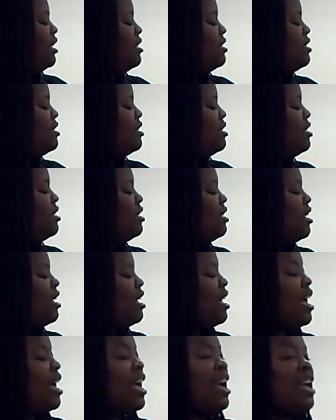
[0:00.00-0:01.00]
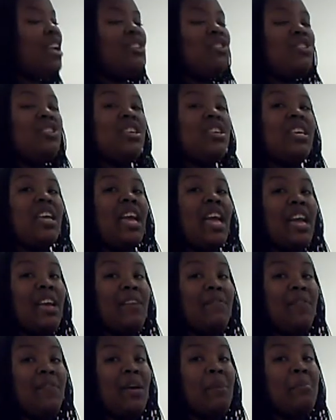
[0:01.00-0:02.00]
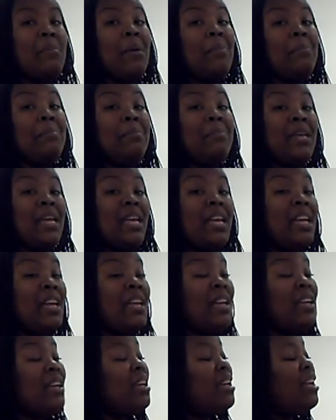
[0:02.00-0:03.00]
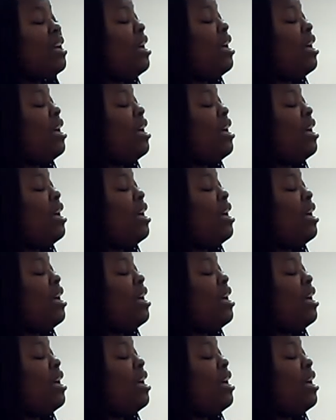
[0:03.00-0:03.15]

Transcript: Lisa, and she gave him a big